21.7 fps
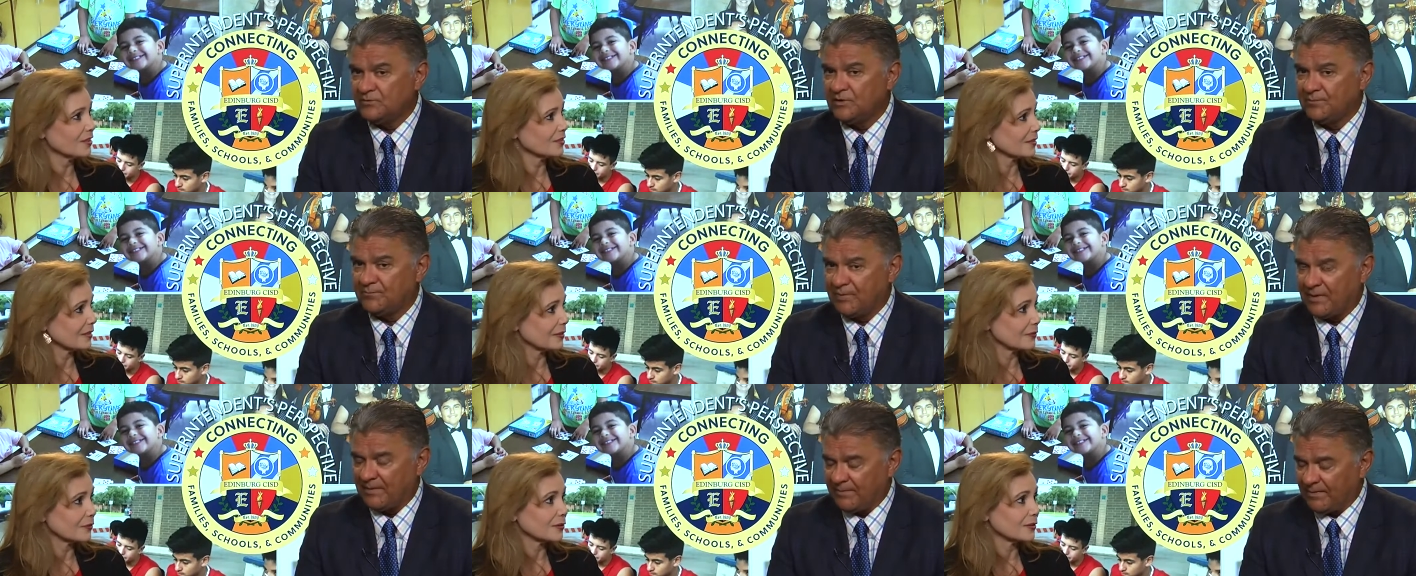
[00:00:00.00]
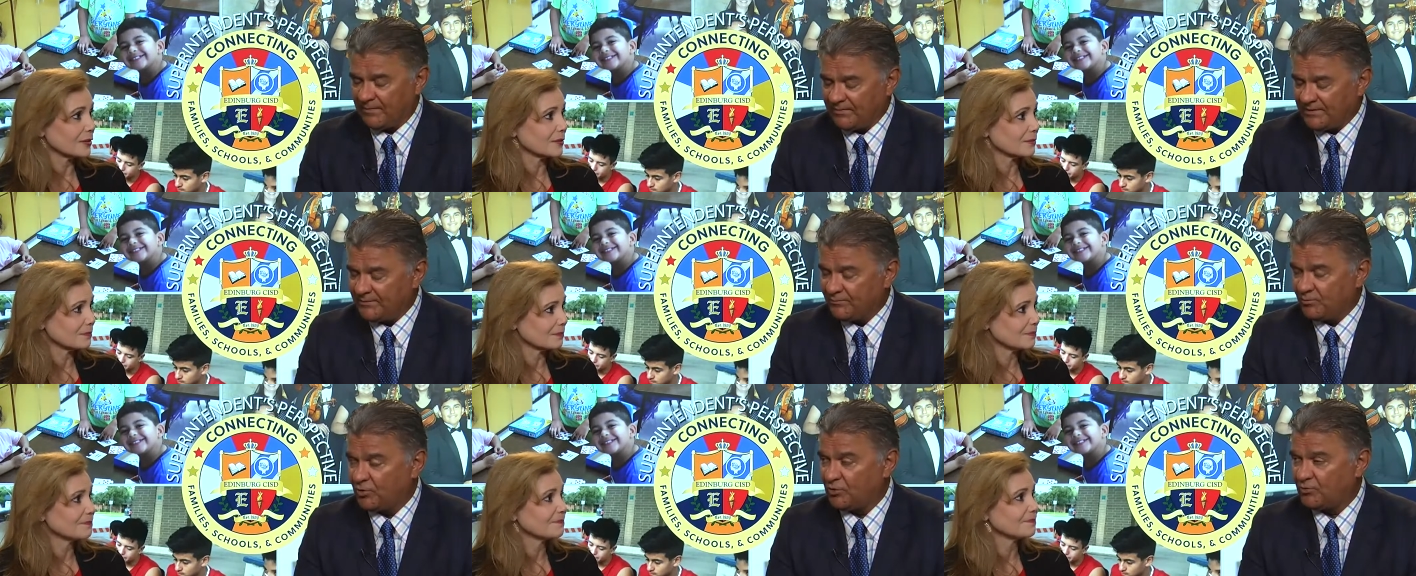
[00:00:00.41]
Speaker 1: They're level.
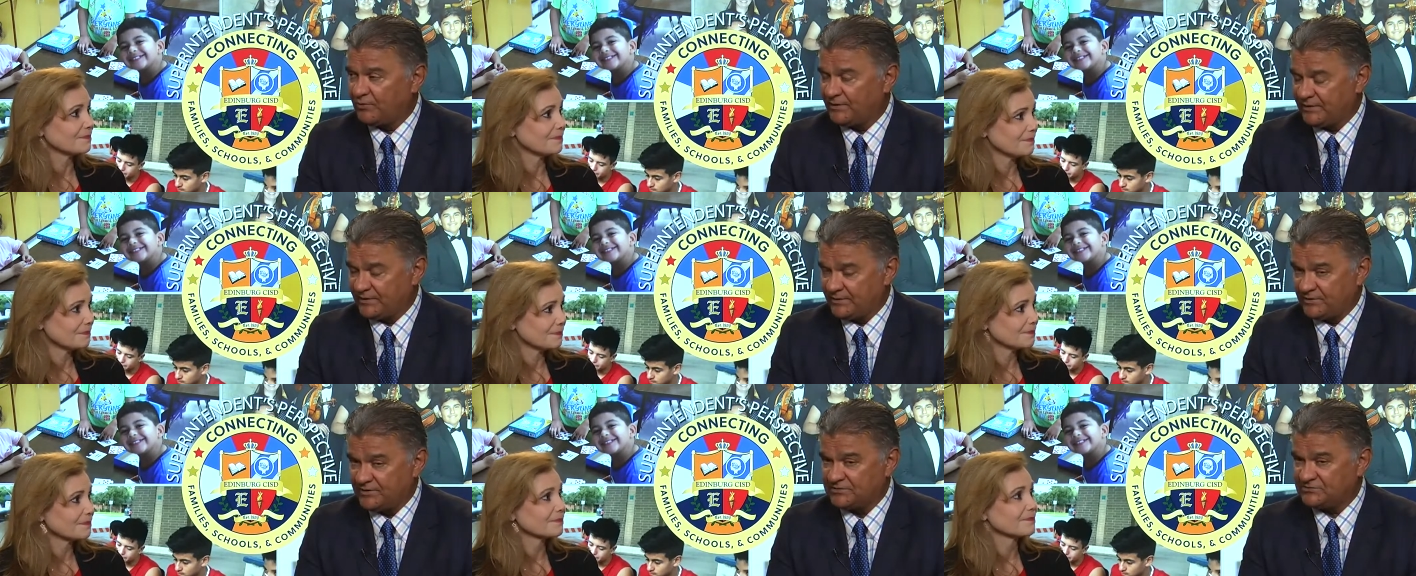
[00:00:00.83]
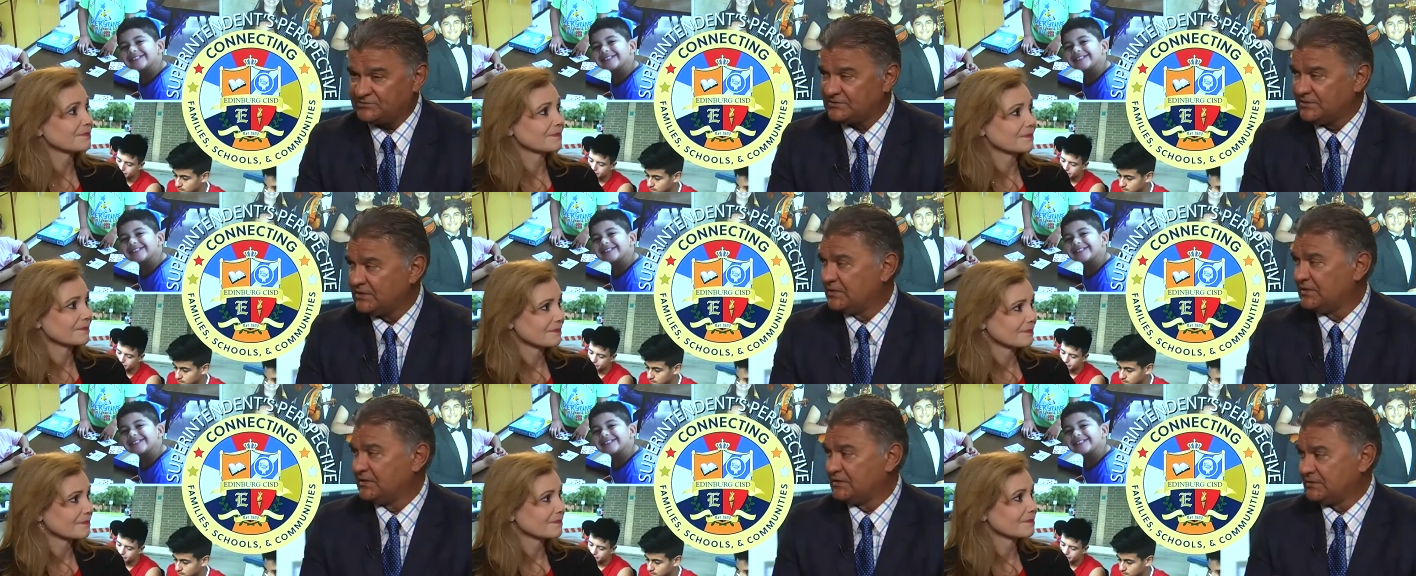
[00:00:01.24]
probably more rigorous
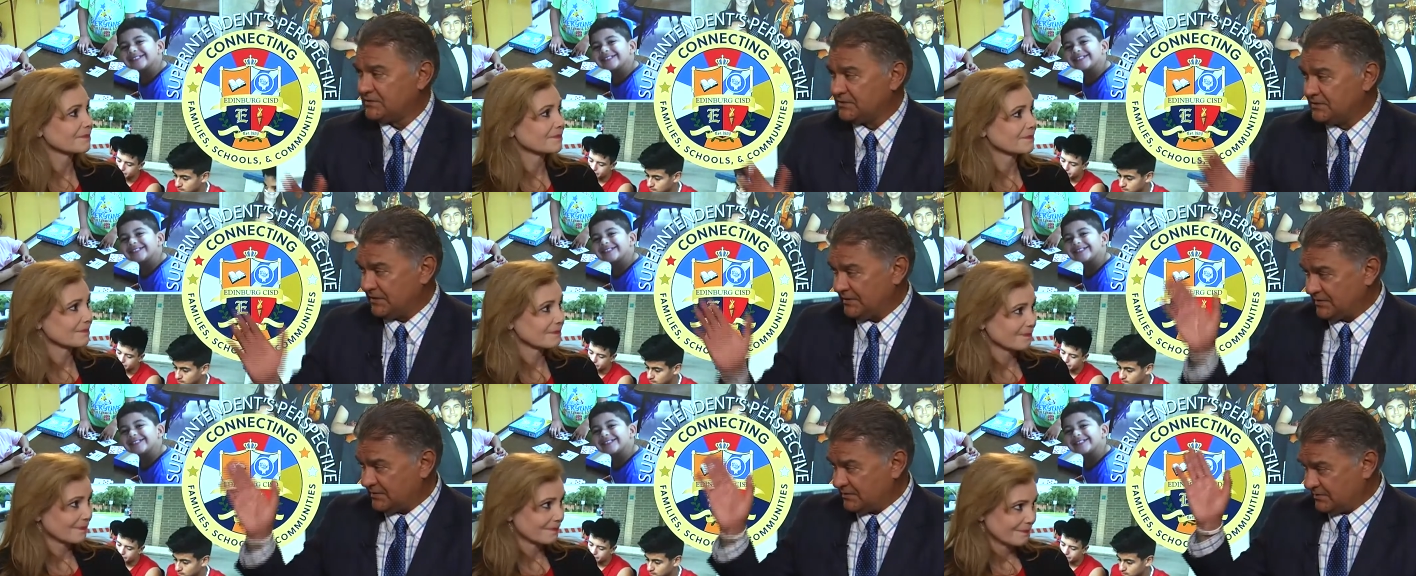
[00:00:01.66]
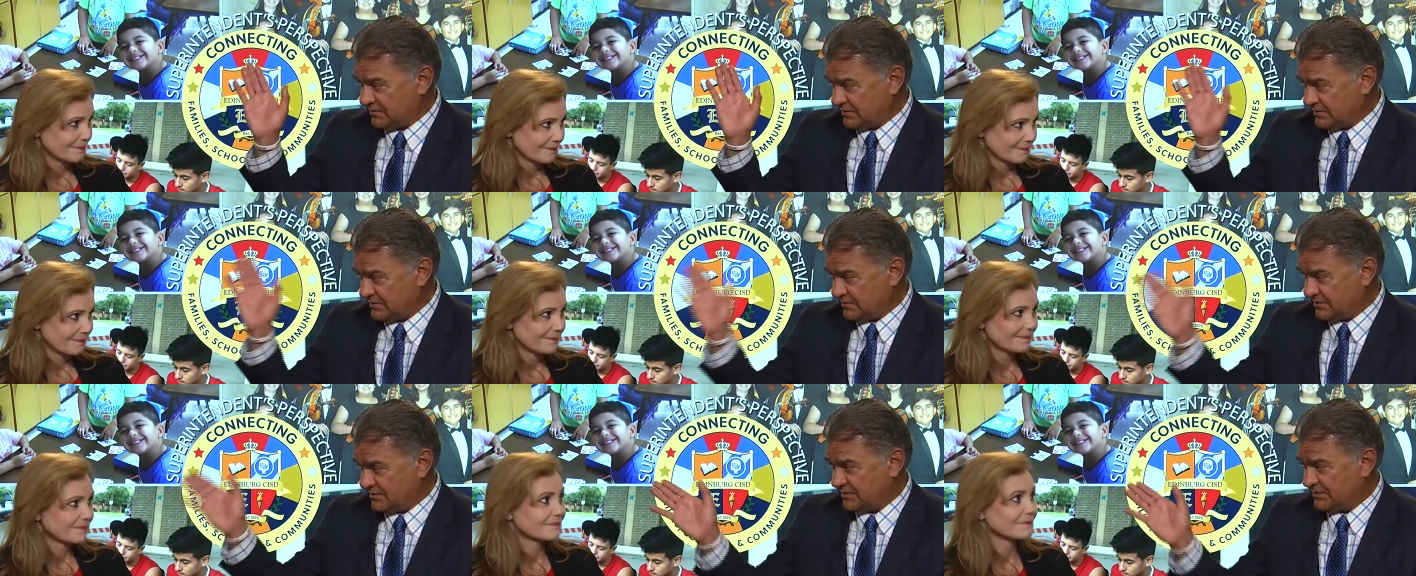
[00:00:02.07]
than
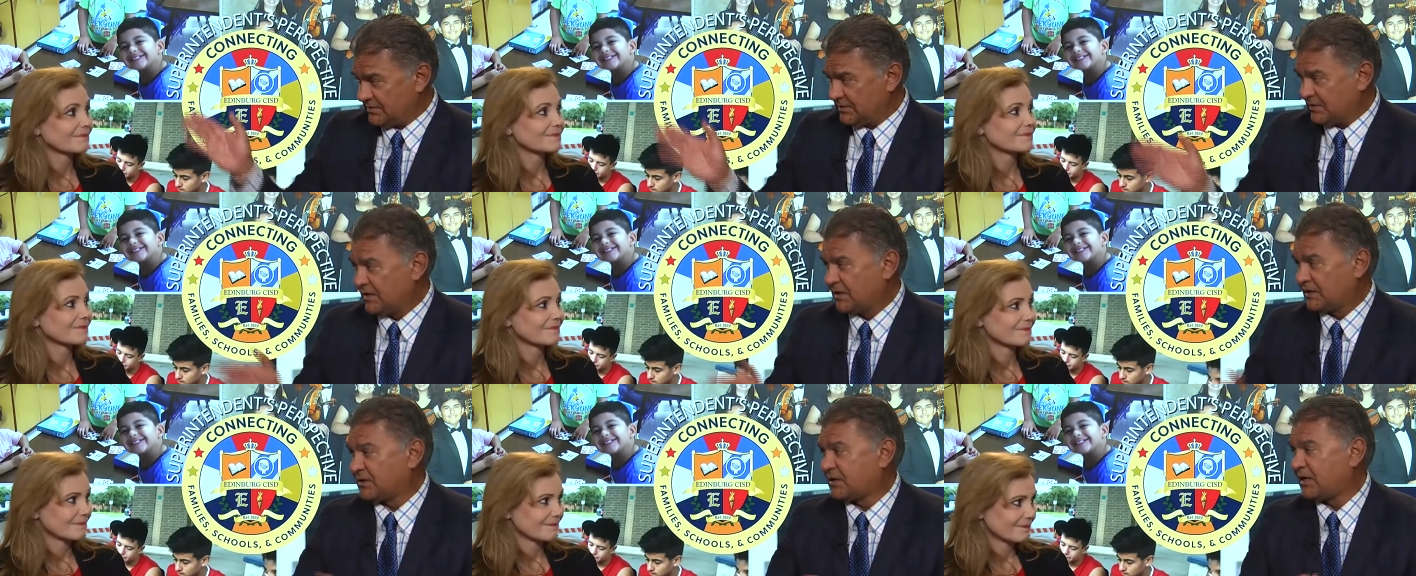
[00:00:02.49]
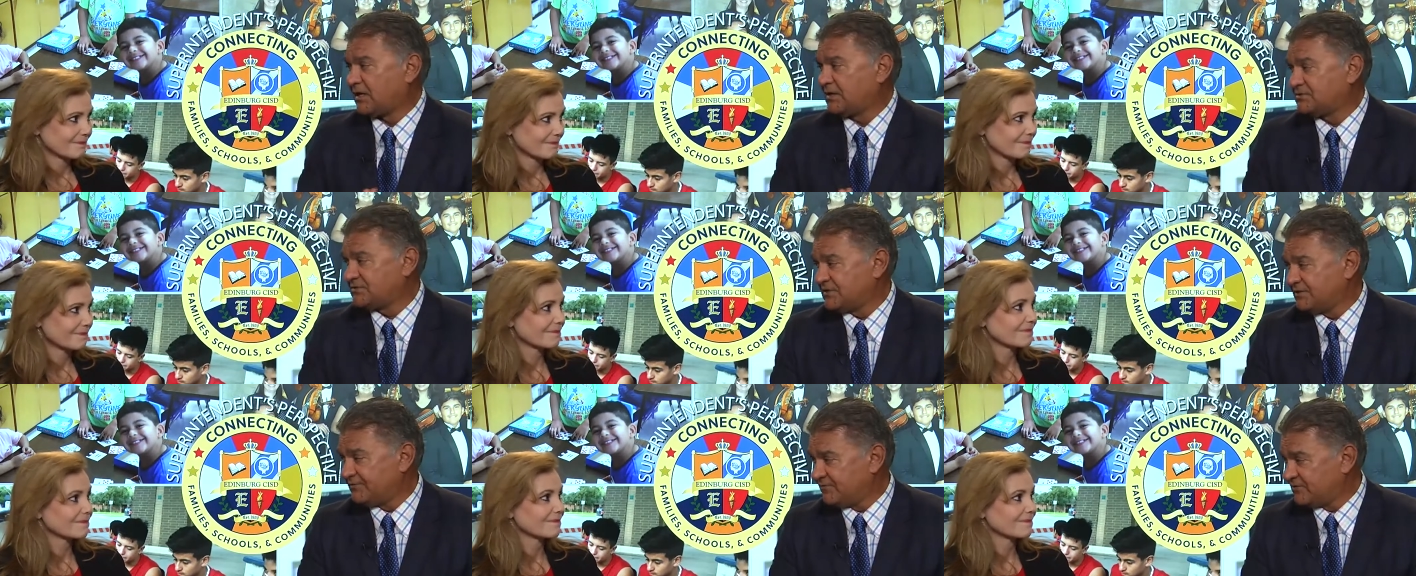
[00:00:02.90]
a
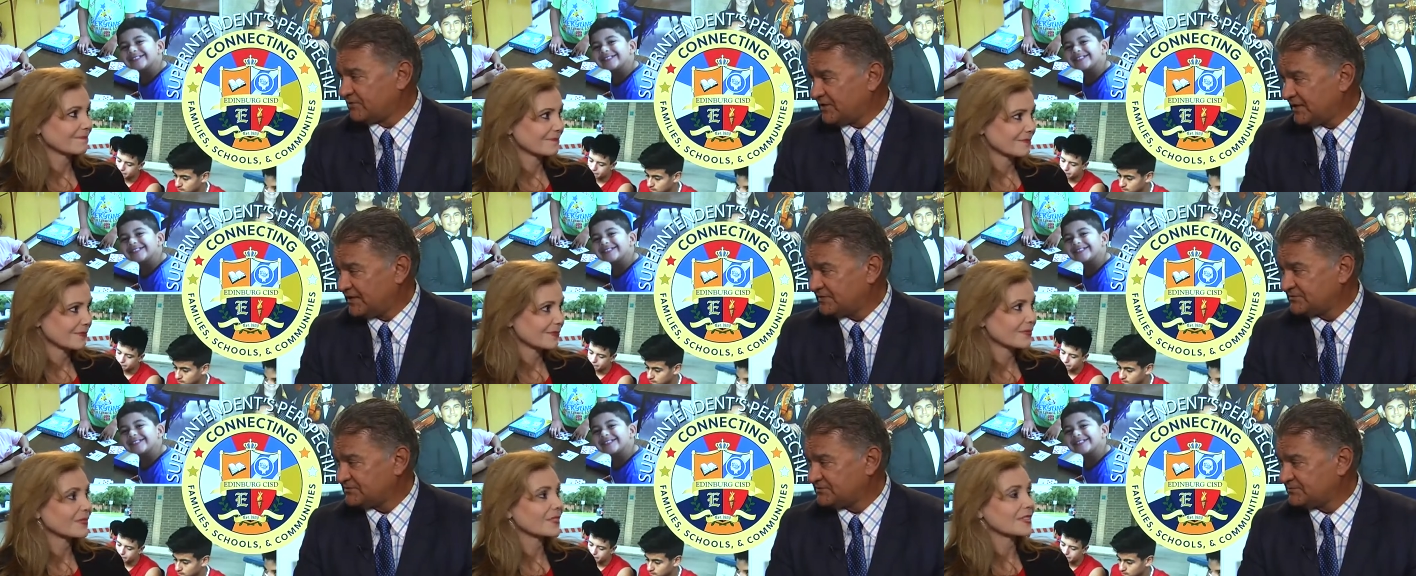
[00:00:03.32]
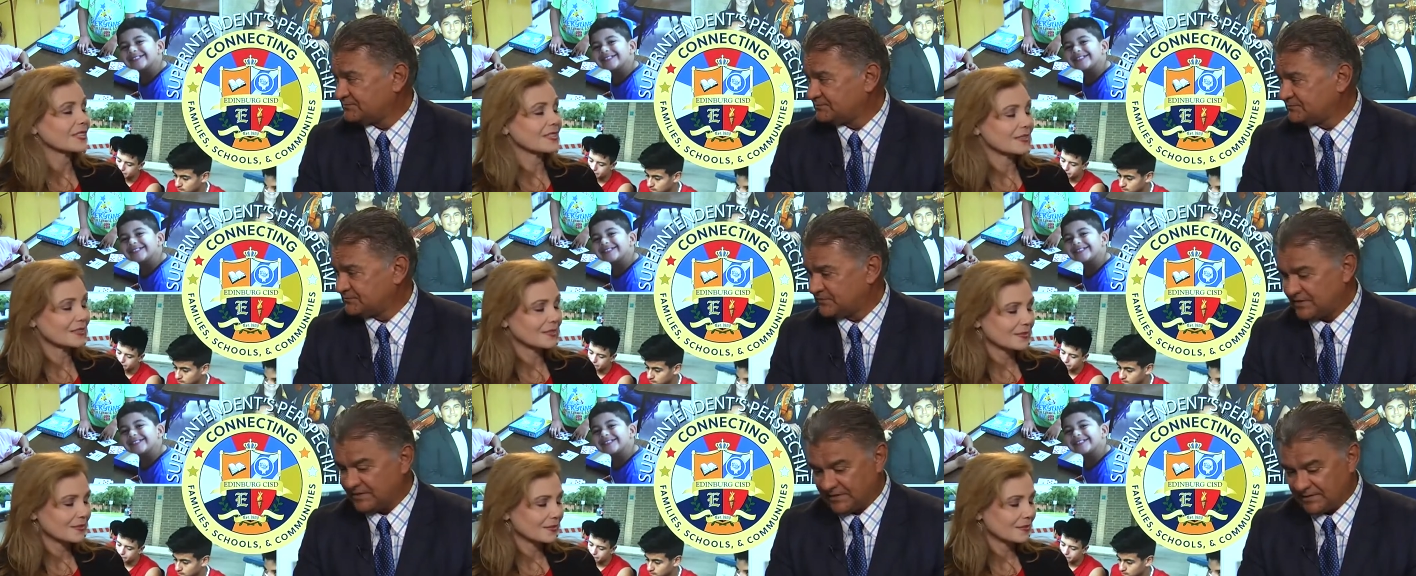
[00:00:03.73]
college level class.
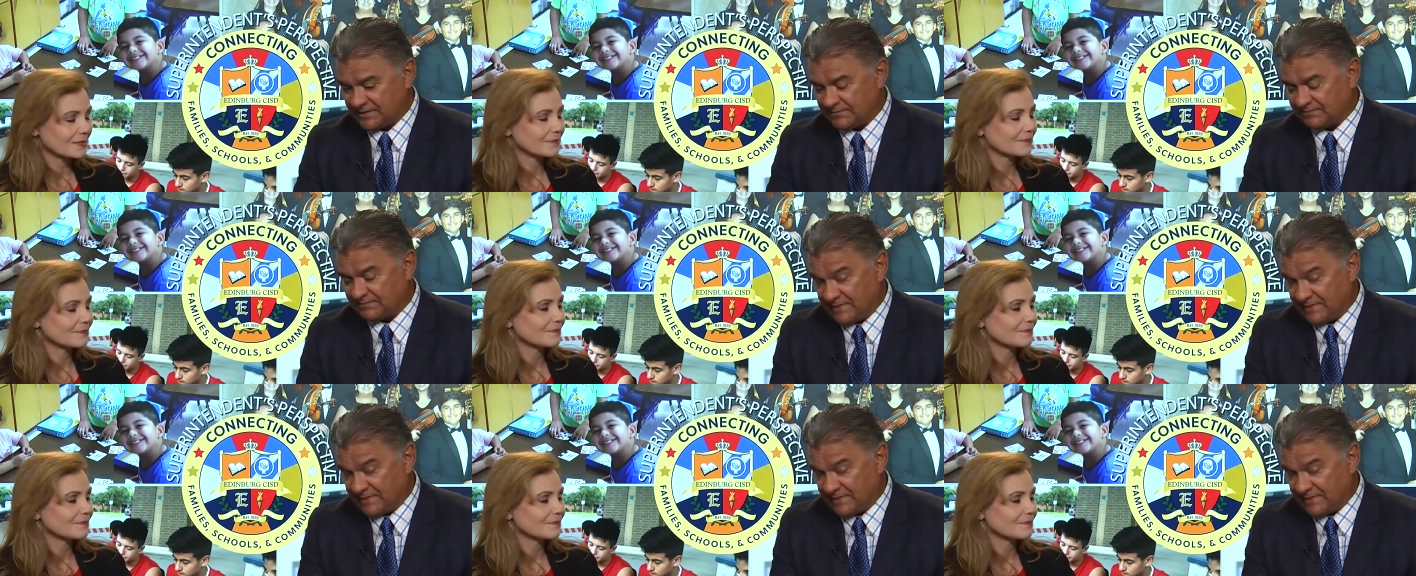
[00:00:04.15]
Yes, I, I,